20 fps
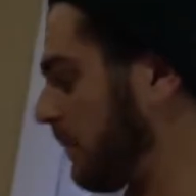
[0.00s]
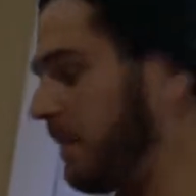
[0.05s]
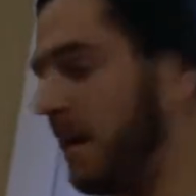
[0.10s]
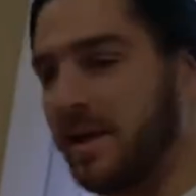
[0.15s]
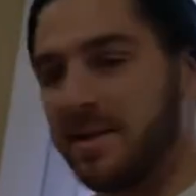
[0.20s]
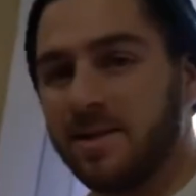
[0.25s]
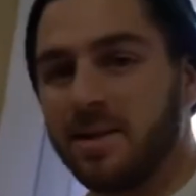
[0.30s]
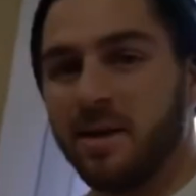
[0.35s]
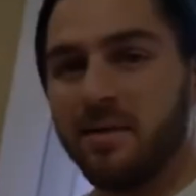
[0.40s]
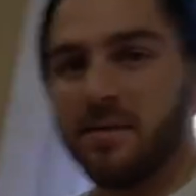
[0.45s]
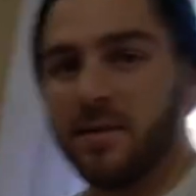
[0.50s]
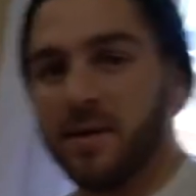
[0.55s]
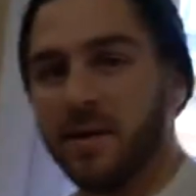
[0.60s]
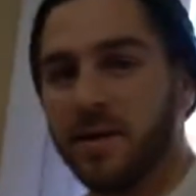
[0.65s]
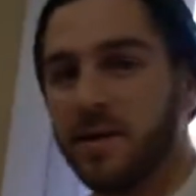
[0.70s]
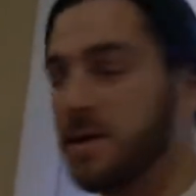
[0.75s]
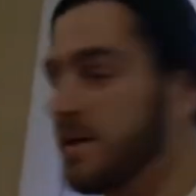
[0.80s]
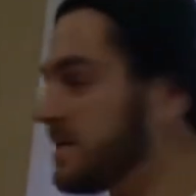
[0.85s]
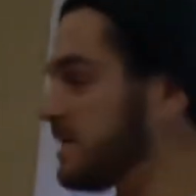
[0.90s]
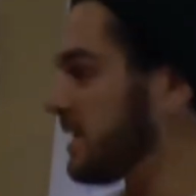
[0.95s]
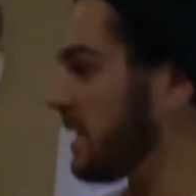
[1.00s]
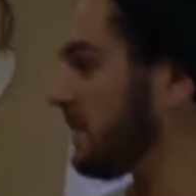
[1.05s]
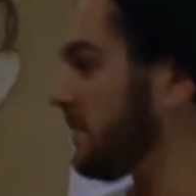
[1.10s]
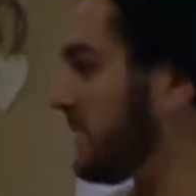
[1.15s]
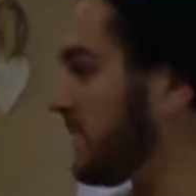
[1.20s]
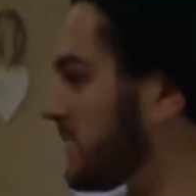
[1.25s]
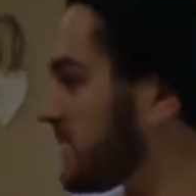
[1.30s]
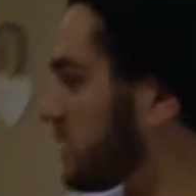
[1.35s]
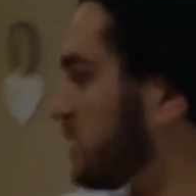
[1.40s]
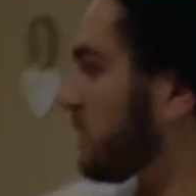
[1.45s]
my stuffing.
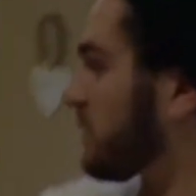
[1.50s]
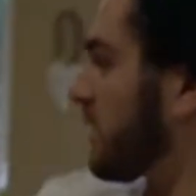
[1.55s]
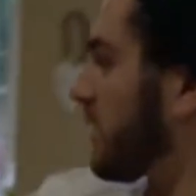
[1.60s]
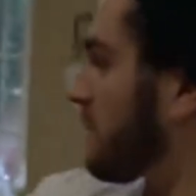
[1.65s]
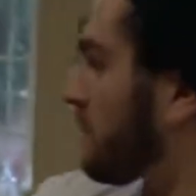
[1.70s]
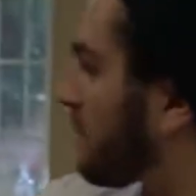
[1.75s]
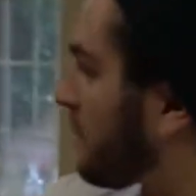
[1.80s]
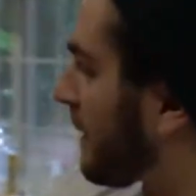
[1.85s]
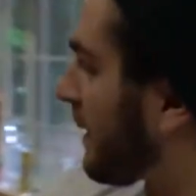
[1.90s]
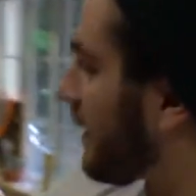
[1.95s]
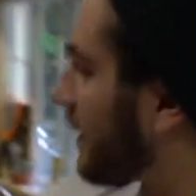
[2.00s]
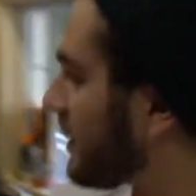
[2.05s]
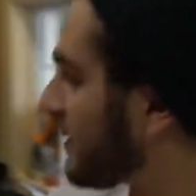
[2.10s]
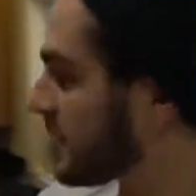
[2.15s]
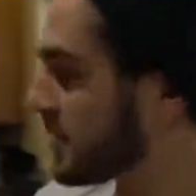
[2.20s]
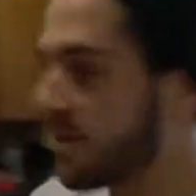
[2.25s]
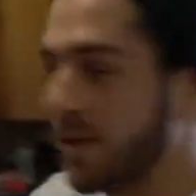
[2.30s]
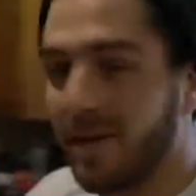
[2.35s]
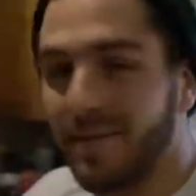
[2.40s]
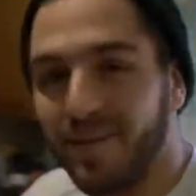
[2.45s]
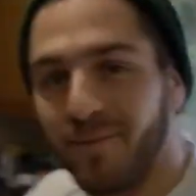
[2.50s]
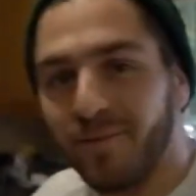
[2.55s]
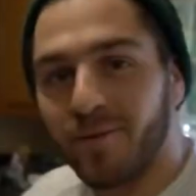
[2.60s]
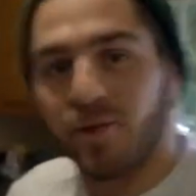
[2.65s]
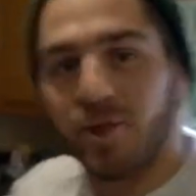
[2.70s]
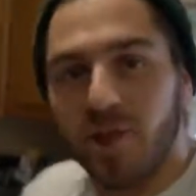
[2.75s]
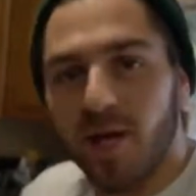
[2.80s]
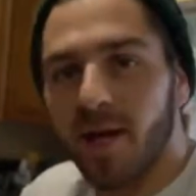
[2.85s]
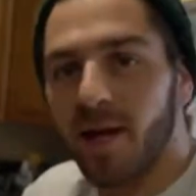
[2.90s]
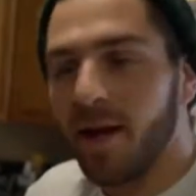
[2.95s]
Debbie is over there preparing the stuffing for
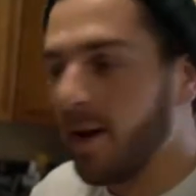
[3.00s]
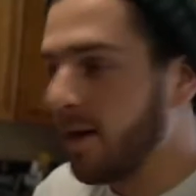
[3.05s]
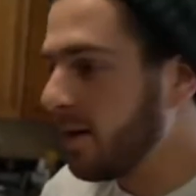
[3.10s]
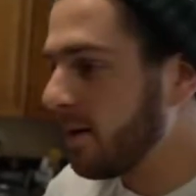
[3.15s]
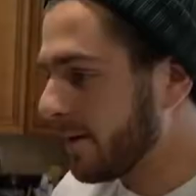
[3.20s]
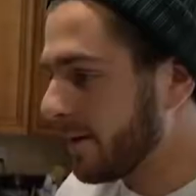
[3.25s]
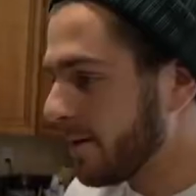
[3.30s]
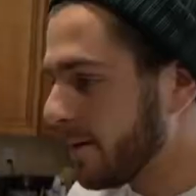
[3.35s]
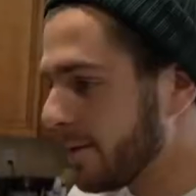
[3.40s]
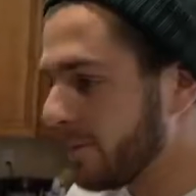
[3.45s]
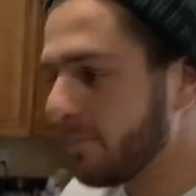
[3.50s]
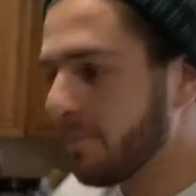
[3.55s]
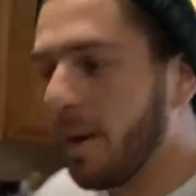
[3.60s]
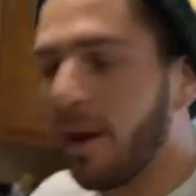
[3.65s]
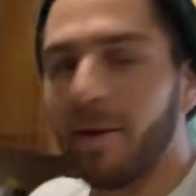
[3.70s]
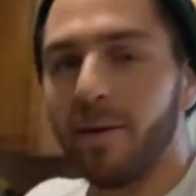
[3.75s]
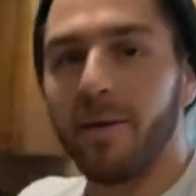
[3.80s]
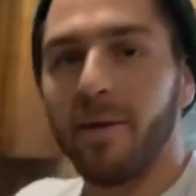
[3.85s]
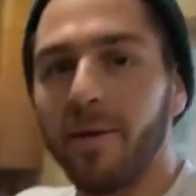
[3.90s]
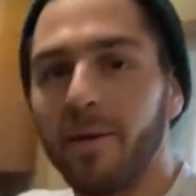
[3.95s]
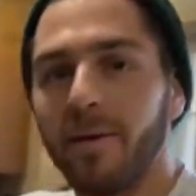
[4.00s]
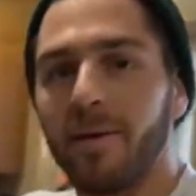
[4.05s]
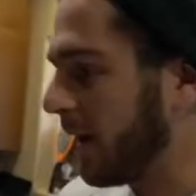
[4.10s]
Jenna, good mother.